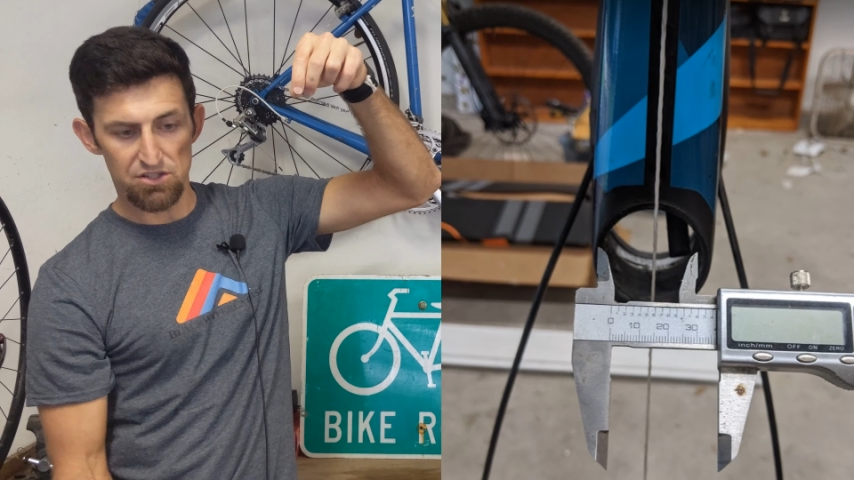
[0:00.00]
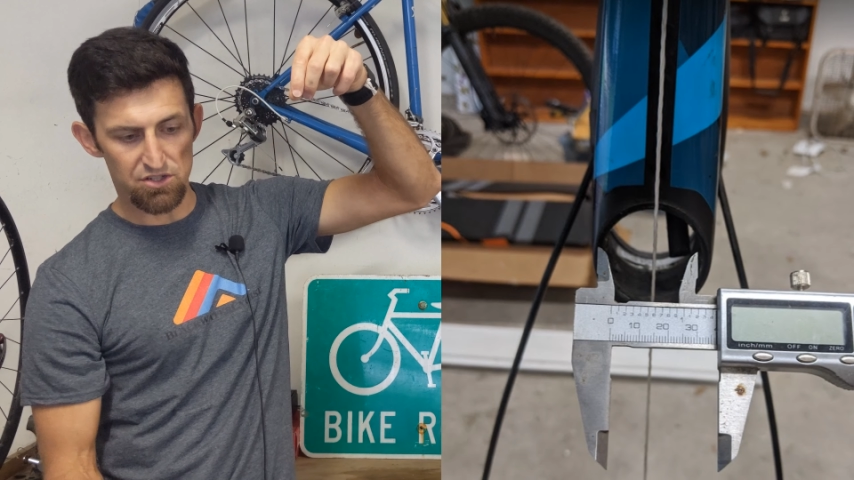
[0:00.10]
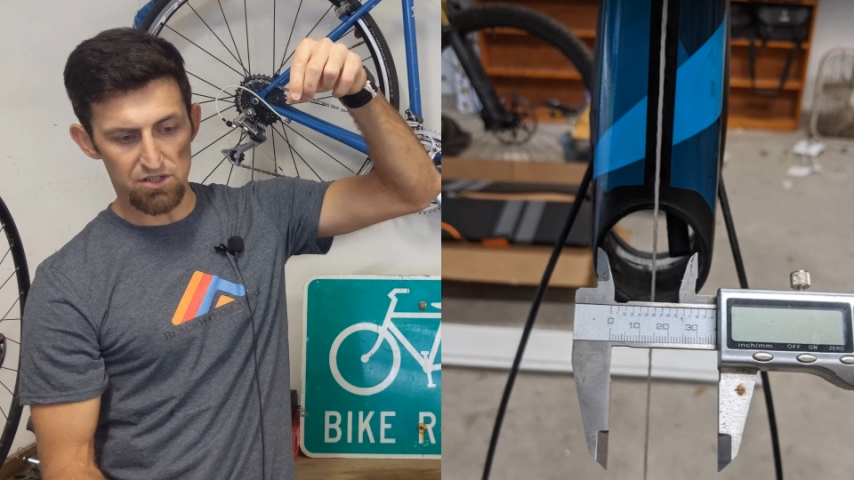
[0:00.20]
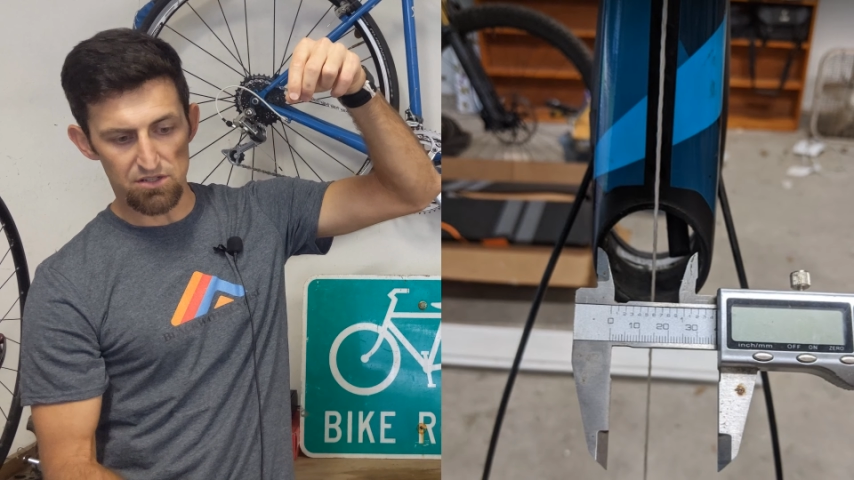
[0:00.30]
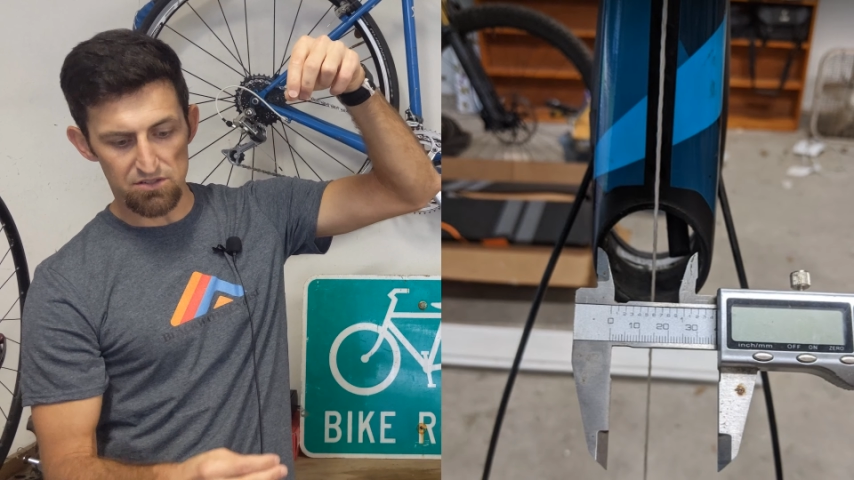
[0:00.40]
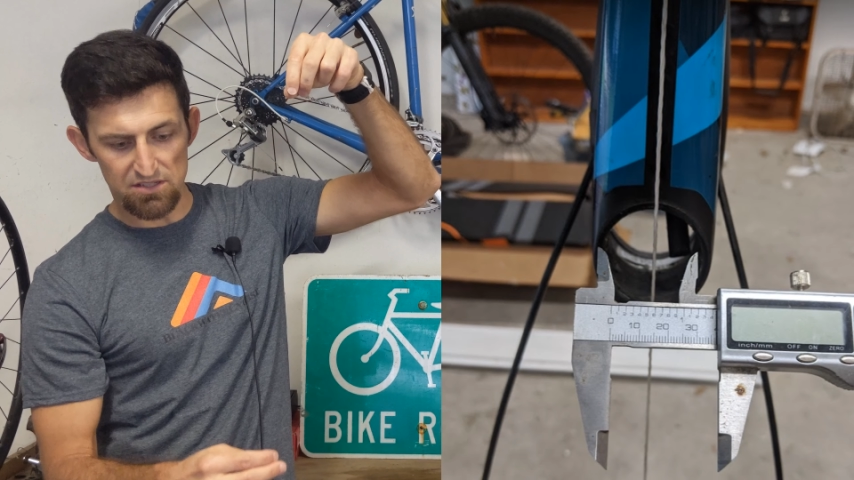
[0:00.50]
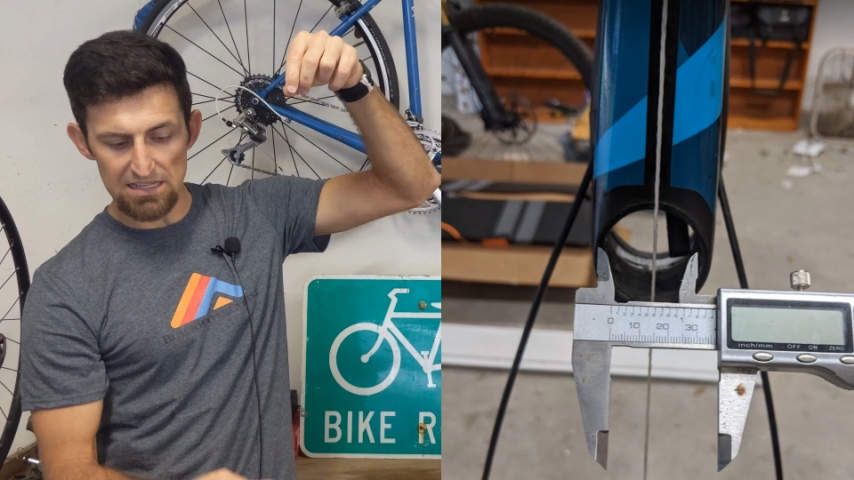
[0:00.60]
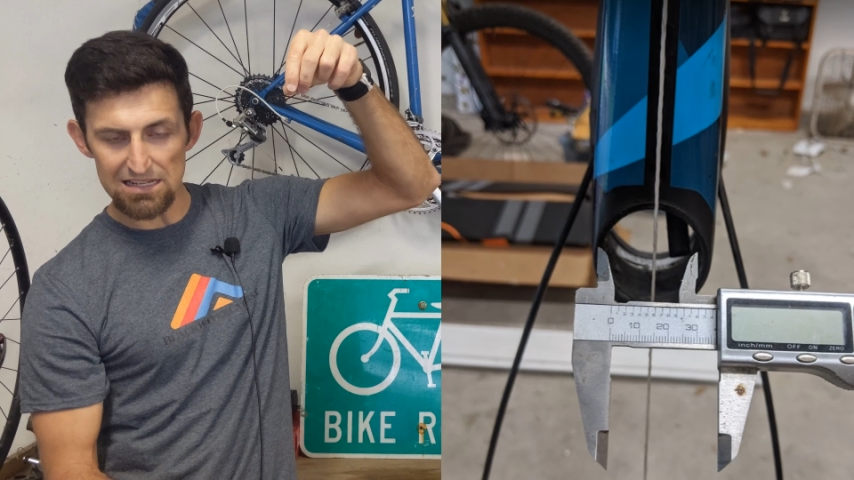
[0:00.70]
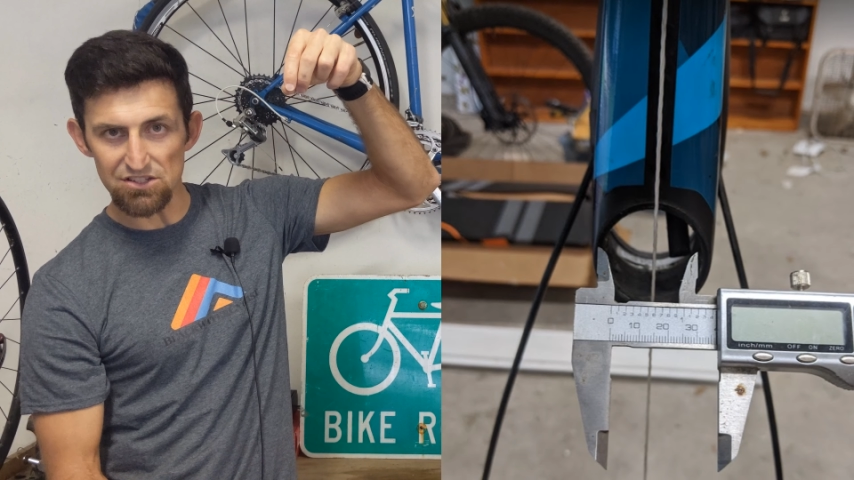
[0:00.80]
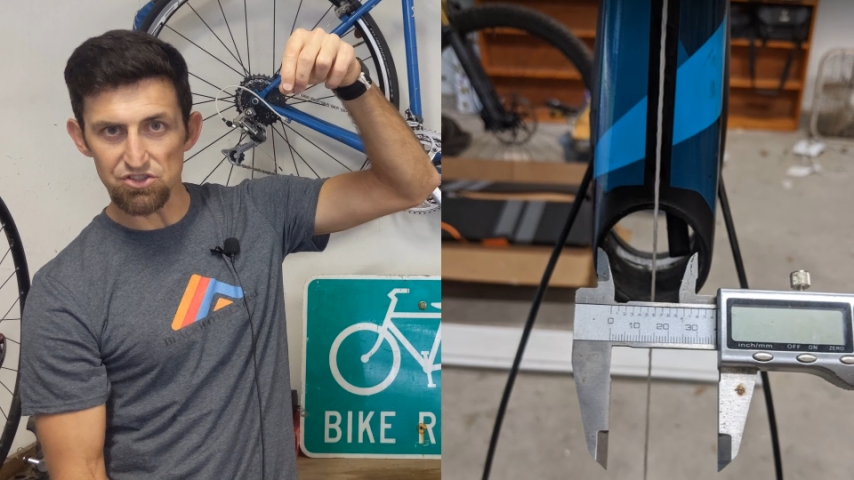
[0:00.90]
to
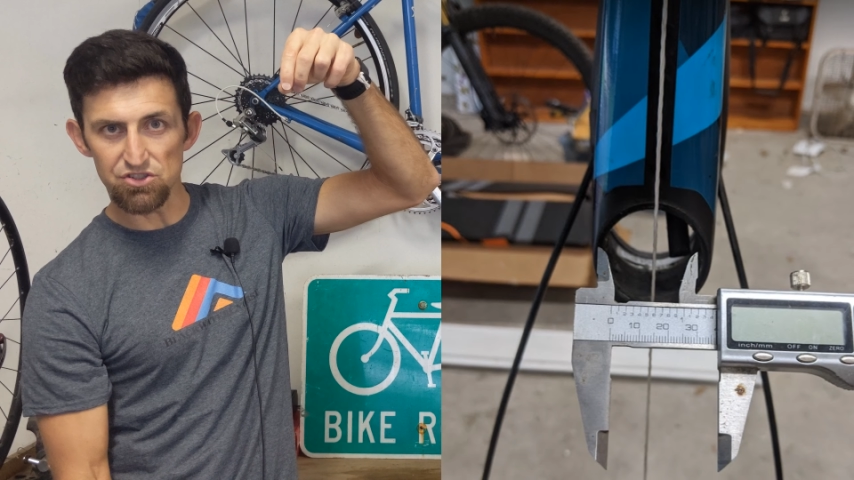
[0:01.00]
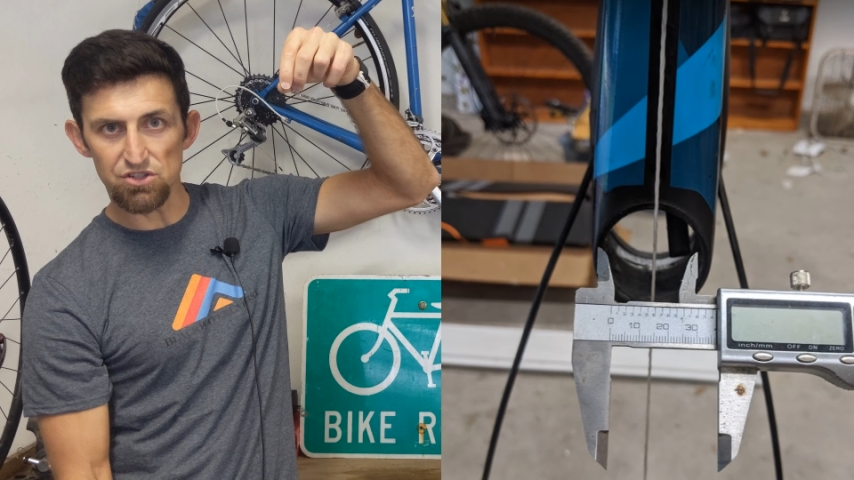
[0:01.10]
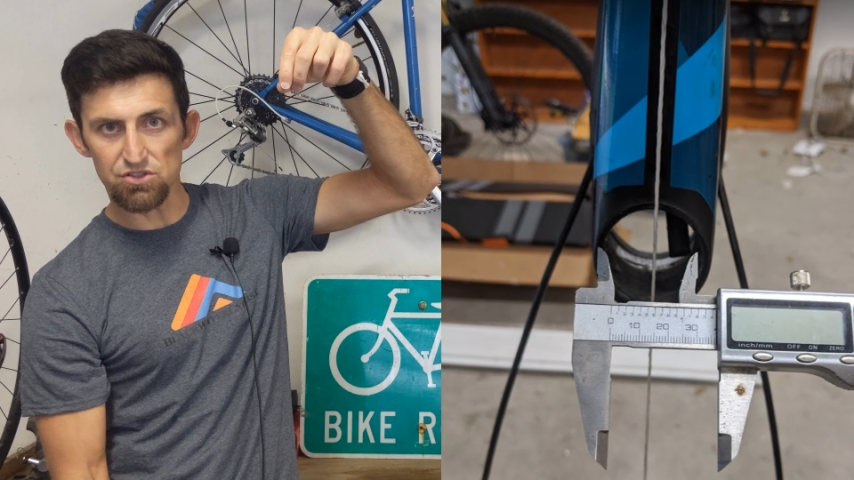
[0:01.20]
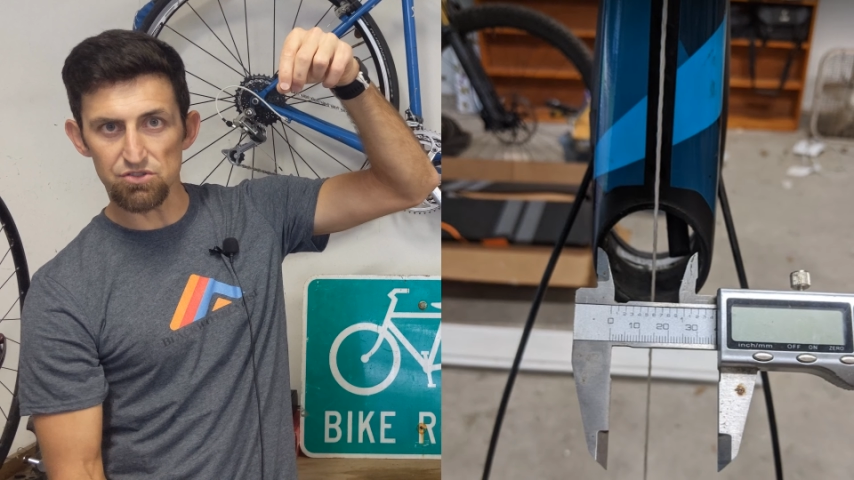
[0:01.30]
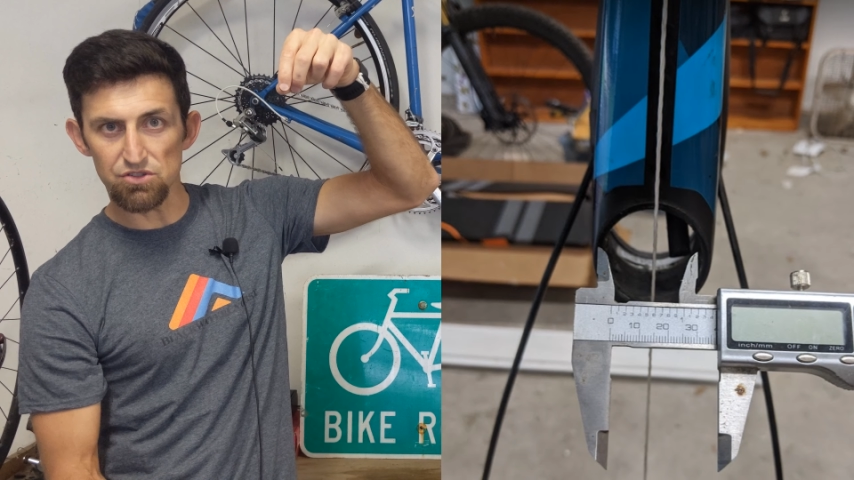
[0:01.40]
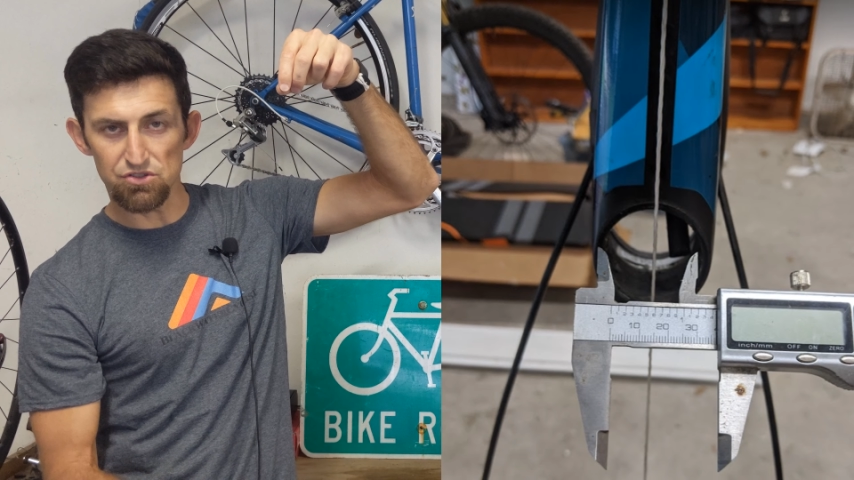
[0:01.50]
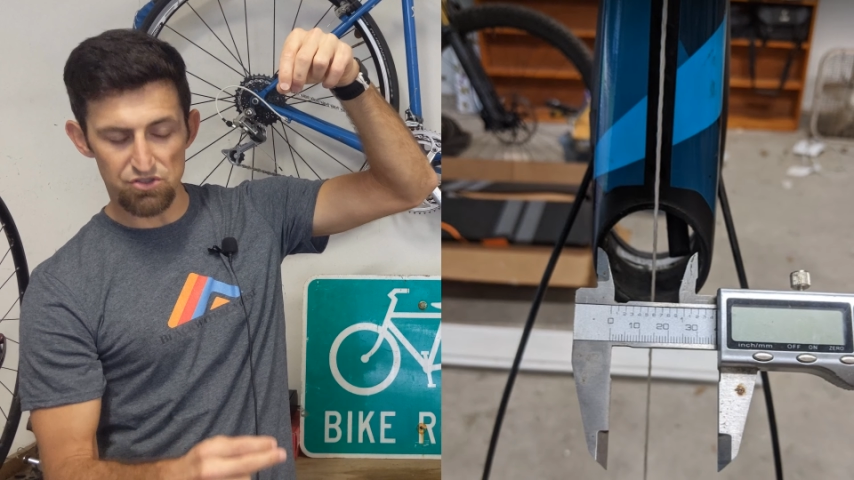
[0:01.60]
get it just